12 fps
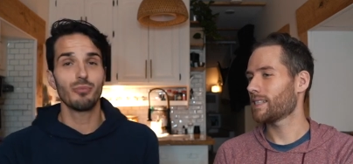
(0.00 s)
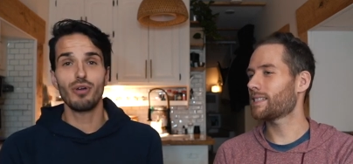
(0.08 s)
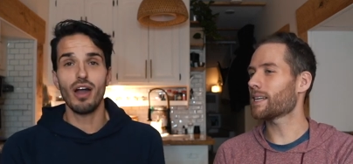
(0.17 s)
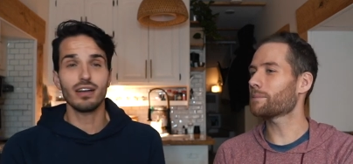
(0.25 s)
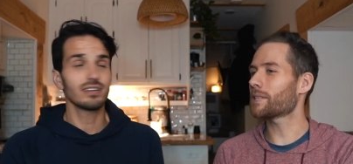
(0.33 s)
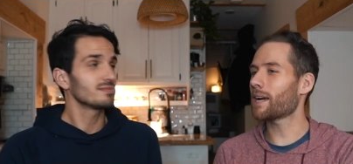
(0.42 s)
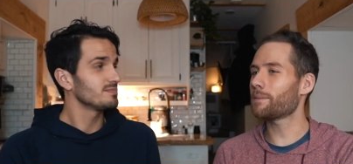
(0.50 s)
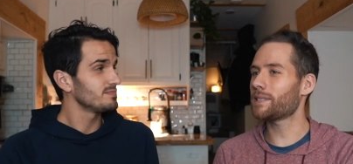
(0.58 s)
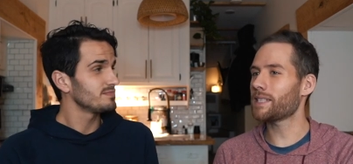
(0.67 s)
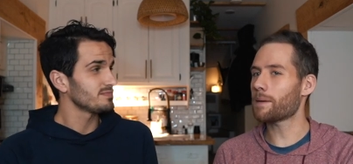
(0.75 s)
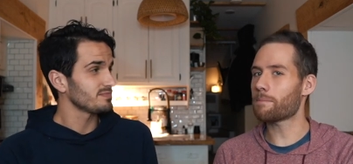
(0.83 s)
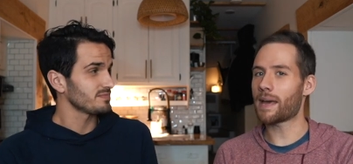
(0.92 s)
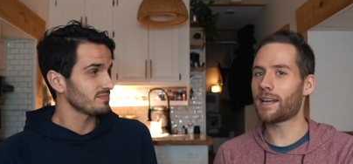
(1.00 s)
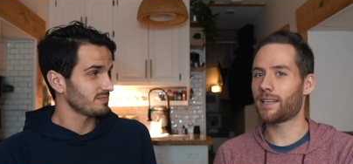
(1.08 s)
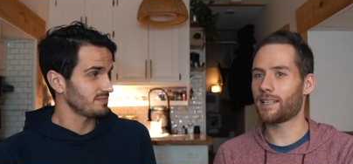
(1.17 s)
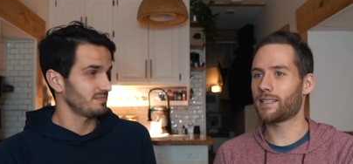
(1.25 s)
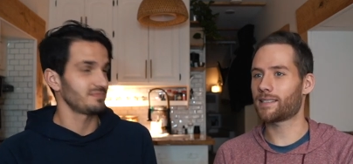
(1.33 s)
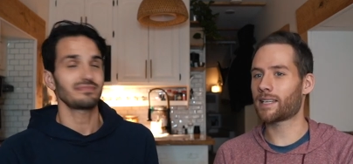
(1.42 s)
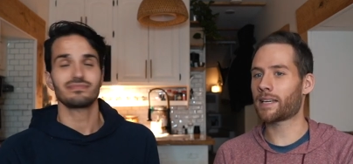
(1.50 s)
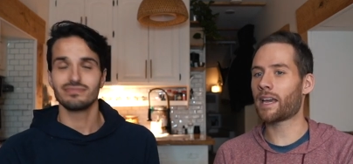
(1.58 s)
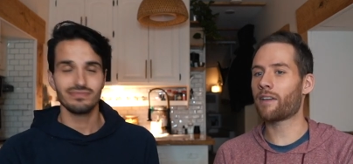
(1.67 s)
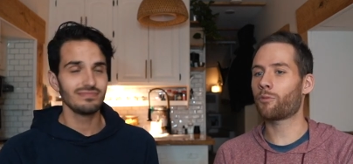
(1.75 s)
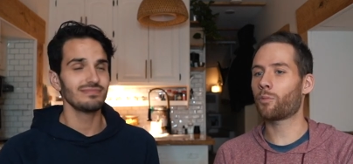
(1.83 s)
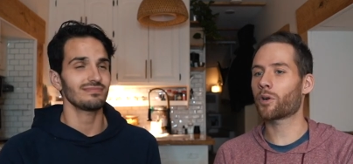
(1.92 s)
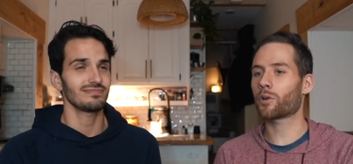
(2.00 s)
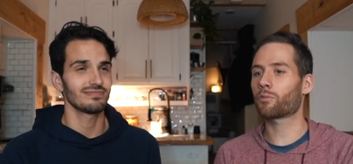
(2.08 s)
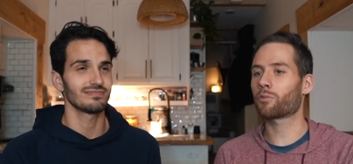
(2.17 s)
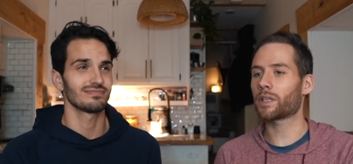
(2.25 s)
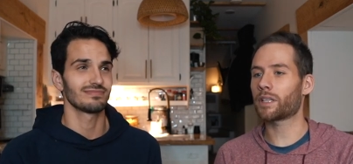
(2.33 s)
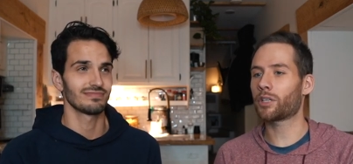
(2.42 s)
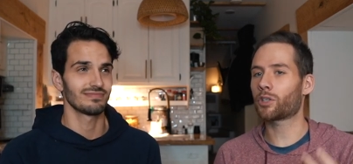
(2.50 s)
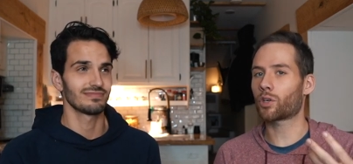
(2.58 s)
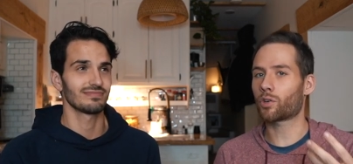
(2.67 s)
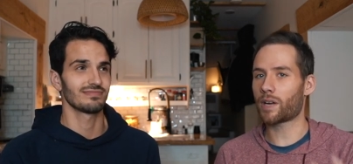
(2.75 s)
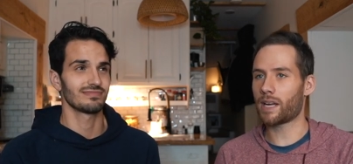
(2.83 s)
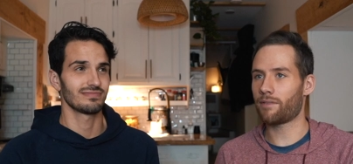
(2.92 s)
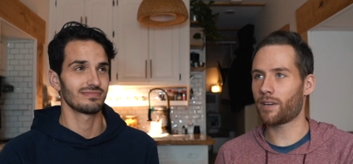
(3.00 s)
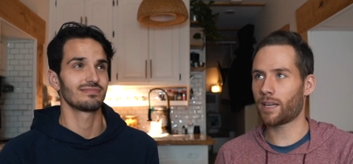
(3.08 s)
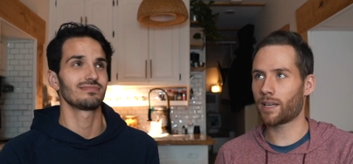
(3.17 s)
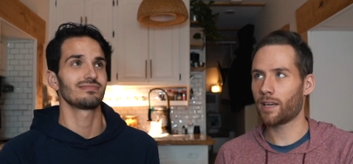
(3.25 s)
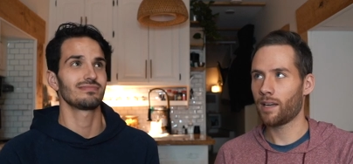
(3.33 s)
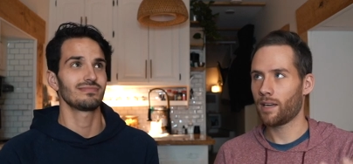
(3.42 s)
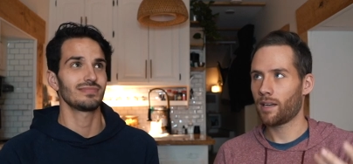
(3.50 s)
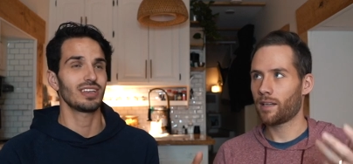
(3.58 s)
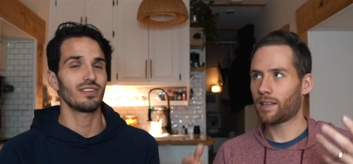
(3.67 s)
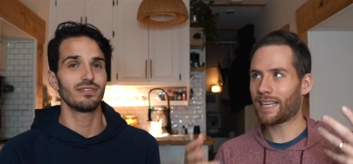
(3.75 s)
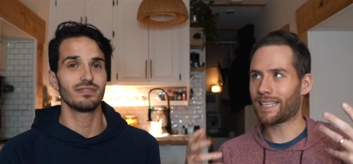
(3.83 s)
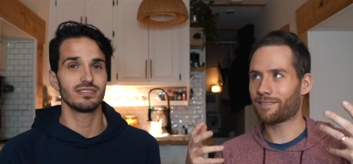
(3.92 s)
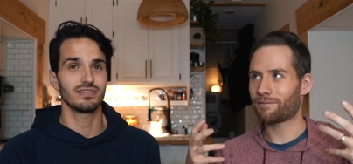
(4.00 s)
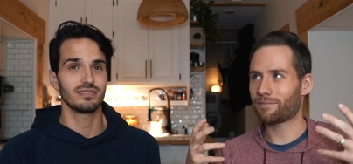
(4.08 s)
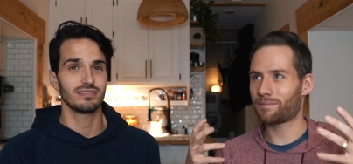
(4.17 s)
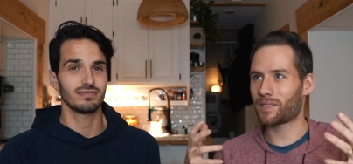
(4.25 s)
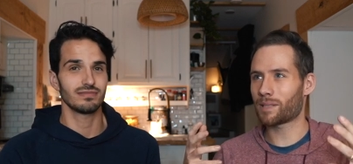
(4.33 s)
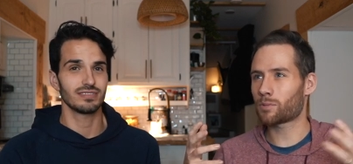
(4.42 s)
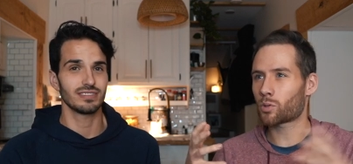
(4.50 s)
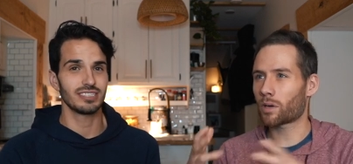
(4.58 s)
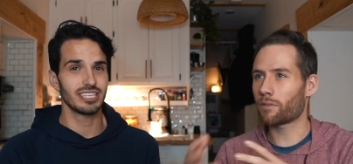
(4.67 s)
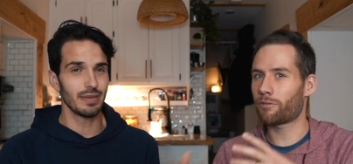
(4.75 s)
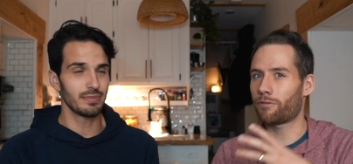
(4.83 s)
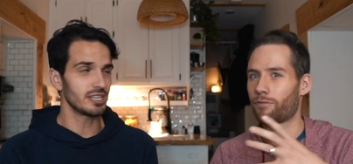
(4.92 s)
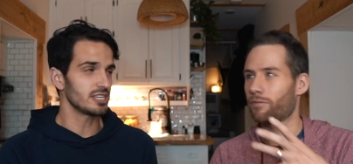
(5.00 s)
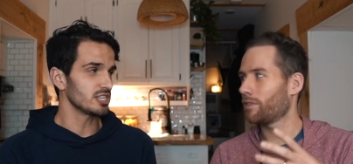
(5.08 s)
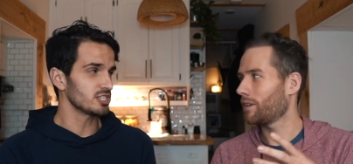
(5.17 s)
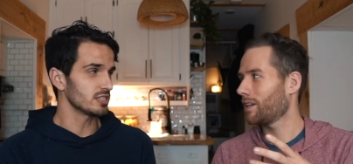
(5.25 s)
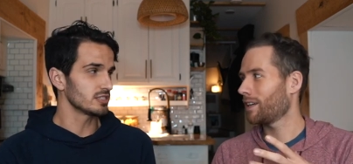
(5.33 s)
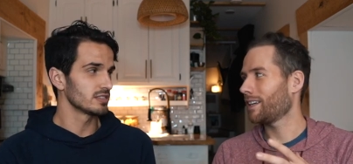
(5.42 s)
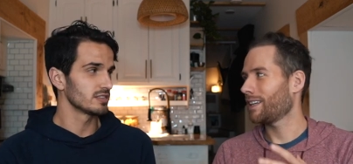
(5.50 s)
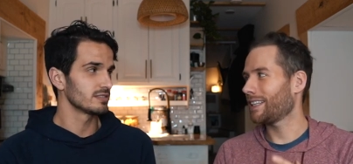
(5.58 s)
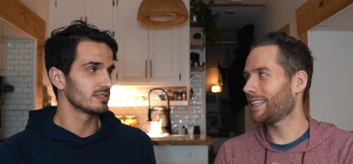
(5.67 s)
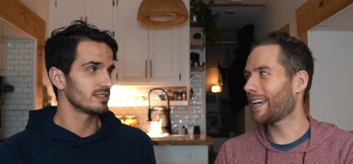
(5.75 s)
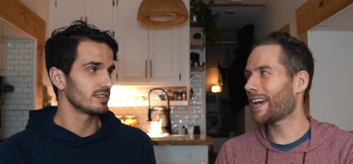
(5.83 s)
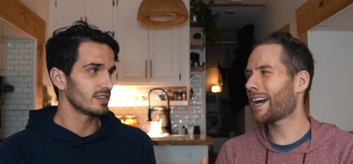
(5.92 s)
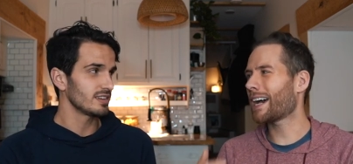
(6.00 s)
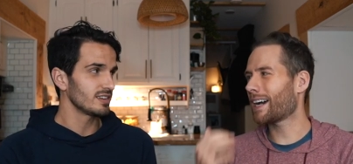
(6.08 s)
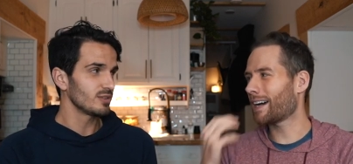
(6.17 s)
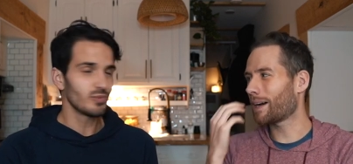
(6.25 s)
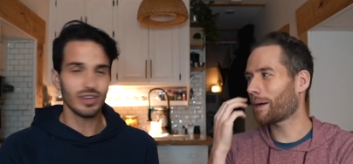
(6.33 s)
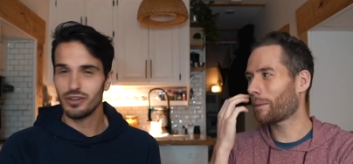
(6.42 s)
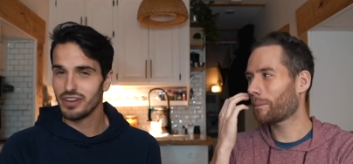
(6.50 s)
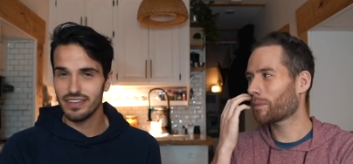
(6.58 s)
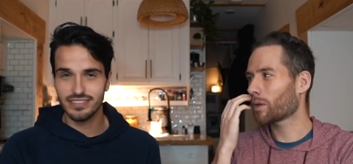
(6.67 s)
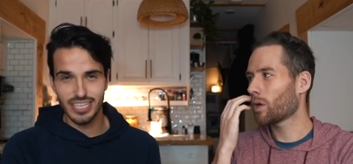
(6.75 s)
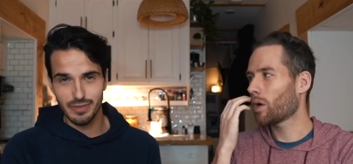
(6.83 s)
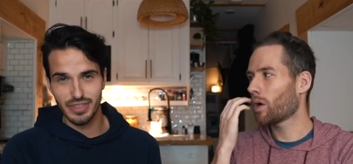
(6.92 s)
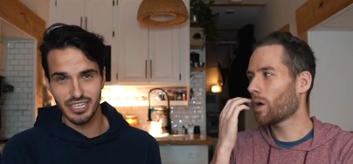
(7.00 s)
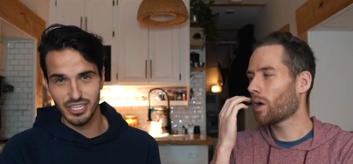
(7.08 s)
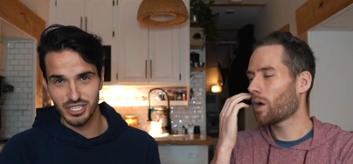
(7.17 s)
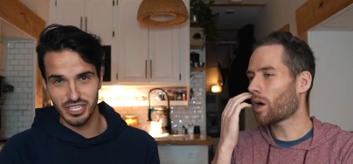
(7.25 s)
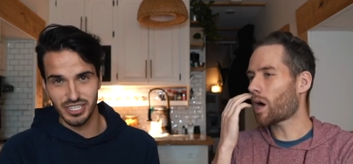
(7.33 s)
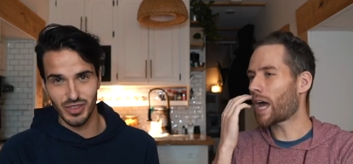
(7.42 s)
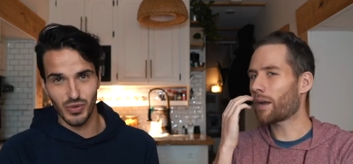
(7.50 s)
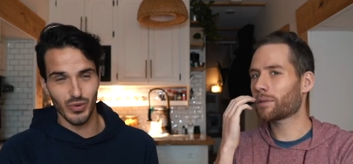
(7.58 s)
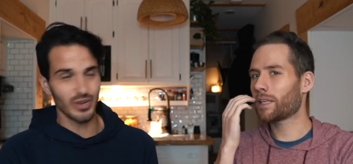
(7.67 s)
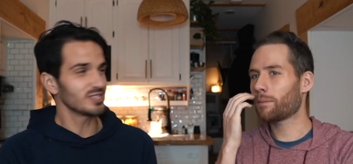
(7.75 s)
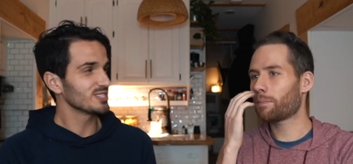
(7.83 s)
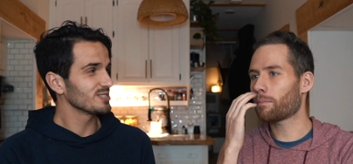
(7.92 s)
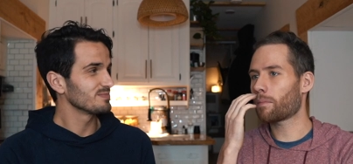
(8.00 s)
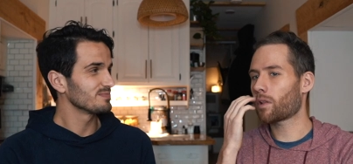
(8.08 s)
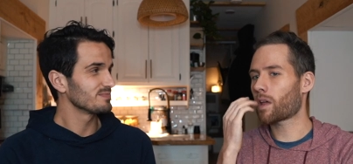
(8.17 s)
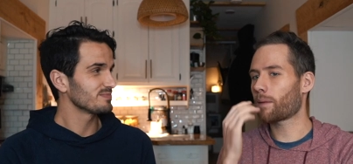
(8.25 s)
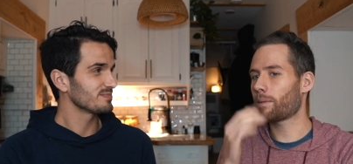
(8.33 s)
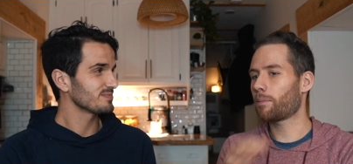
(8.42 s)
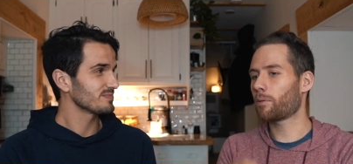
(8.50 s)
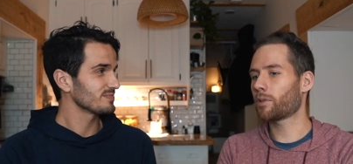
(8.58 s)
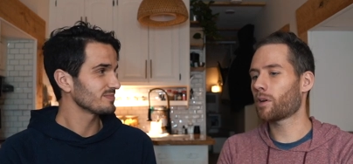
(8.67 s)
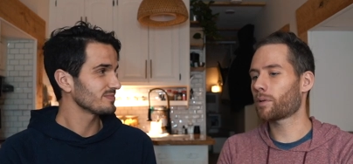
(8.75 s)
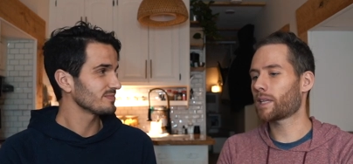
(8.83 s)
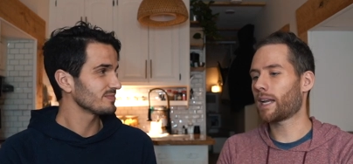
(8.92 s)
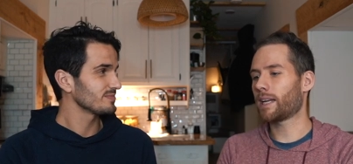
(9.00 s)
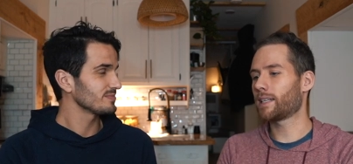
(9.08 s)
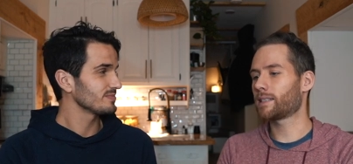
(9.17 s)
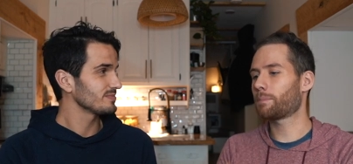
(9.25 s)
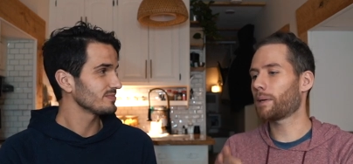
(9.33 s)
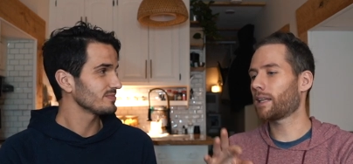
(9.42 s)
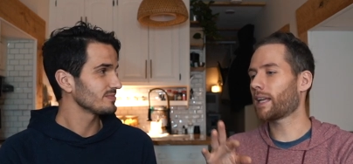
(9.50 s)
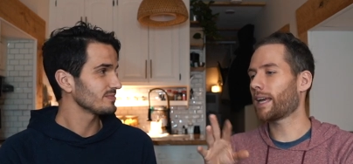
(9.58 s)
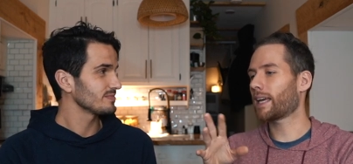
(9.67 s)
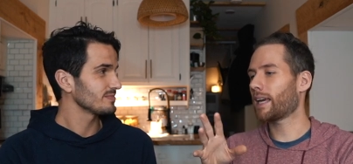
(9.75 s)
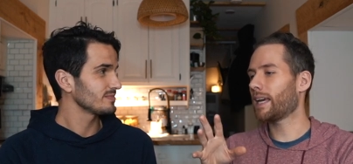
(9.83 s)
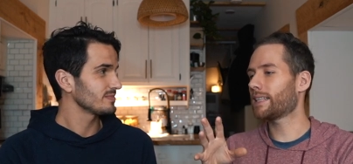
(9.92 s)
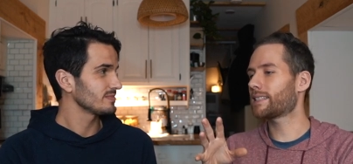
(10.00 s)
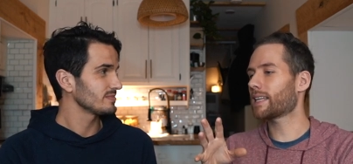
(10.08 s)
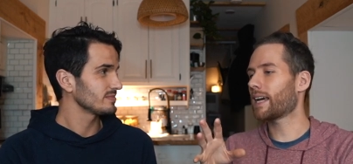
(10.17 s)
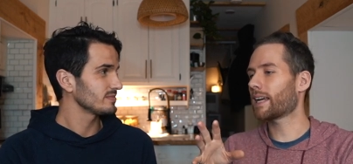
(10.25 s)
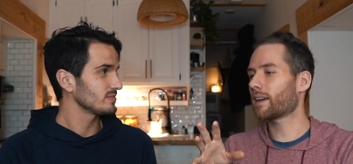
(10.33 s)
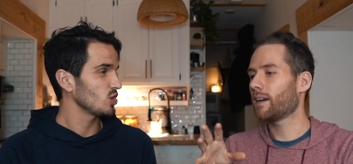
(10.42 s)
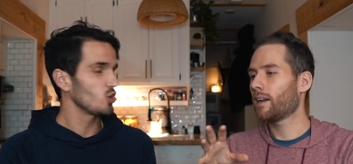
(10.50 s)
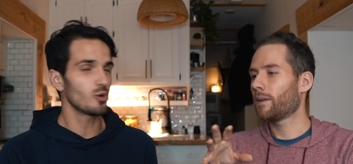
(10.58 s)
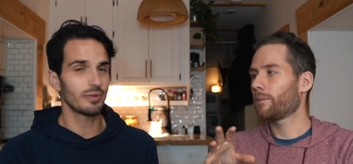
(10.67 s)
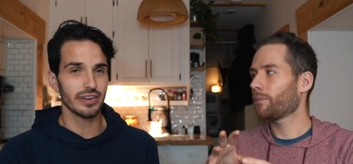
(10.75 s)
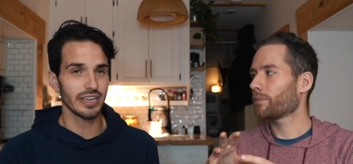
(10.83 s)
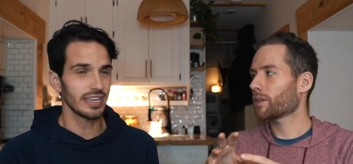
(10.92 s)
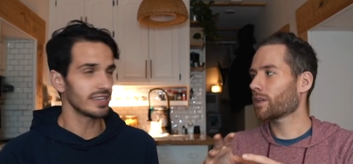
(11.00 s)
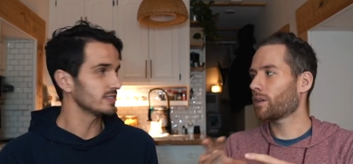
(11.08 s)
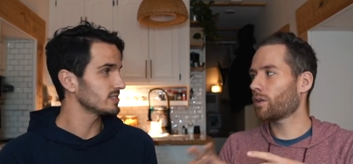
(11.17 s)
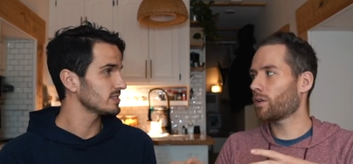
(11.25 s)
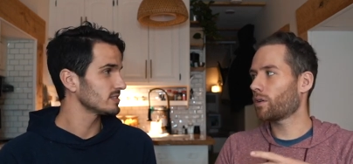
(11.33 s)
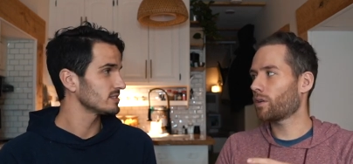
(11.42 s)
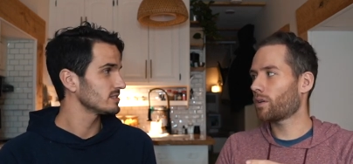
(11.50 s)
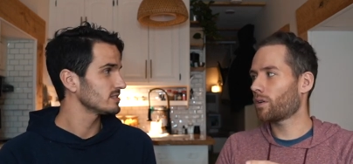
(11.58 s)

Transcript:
Speaker 1: Sometimes the amenities, like if we're really craving, like some sort of... Skip the Dishes.
Speaker 2: Yeah. We don't have Skip the Dishes
Speaker 1: in the woods. I don't think a lot of people know what that is, but like, it's like... Uber Eats.